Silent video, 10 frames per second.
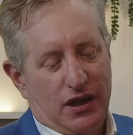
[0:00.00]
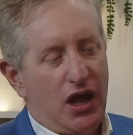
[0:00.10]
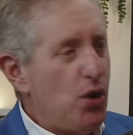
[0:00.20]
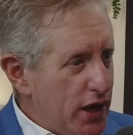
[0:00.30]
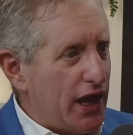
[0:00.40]

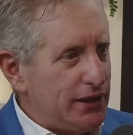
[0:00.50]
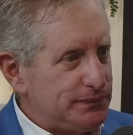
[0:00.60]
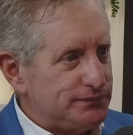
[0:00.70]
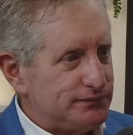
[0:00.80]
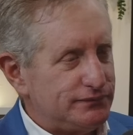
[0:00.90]
Okay.
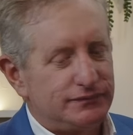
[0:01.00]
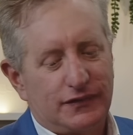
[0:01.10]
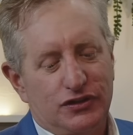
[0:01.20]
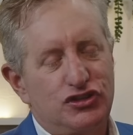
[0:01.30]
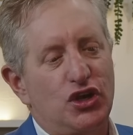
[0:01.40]

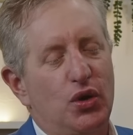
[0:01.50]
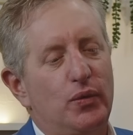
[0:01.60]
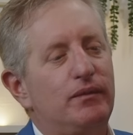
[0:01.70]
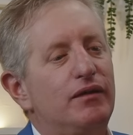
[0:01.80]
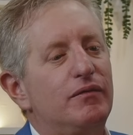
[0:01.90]

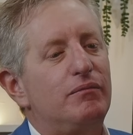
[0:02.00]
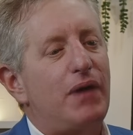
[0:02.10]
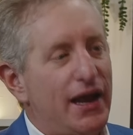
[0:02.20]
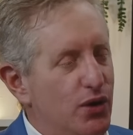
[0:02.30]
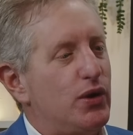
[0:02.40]
So
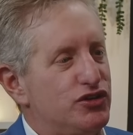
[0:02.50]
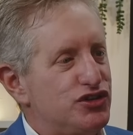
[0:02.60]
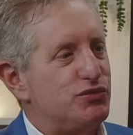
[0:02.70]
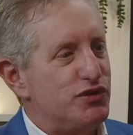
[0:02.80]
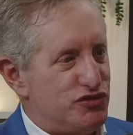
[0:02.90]
my
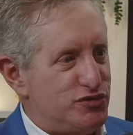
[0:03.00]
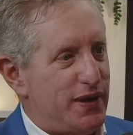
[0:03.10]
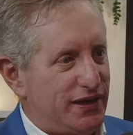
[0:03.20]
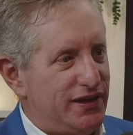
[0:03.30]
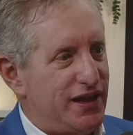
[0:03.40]
question with
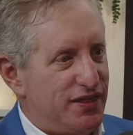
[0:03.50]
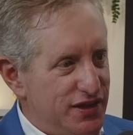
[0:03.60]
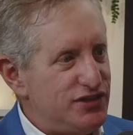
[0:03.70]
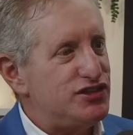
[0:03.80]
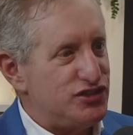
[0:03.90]
respect to that
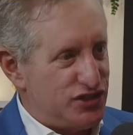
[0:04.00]
thesis